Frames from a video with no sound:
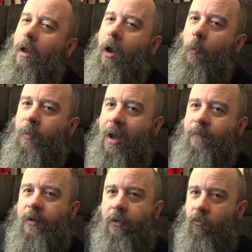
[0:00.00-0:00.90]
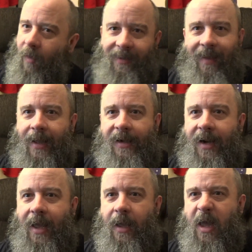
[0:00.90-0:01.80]
I hope you're having a great day
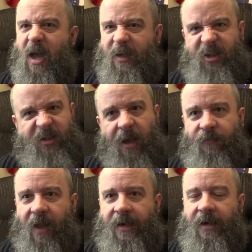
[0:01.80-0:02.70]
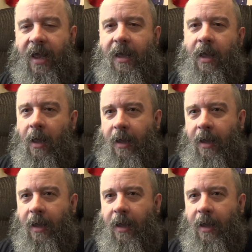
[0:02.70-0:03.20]
today, a safe day today,